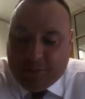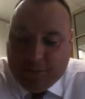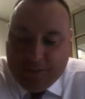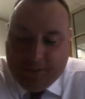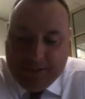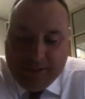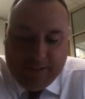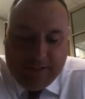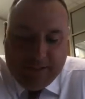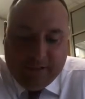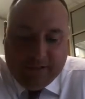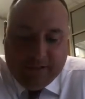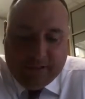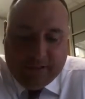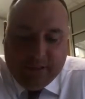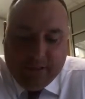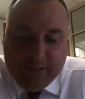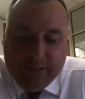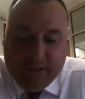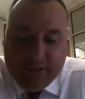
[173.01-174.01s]
plans
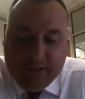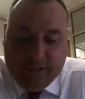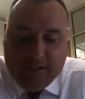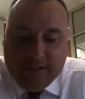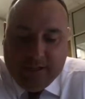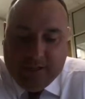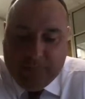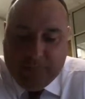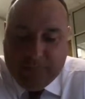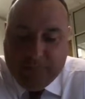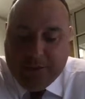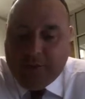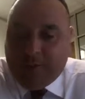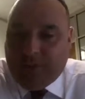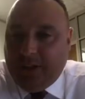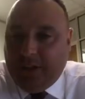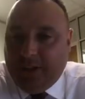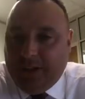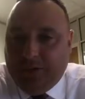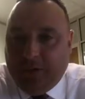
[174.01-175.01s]
and
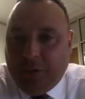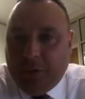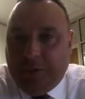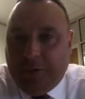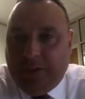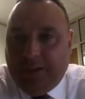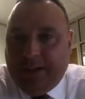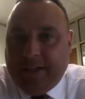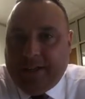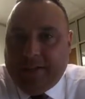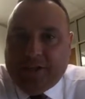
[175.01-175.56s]
building level plans?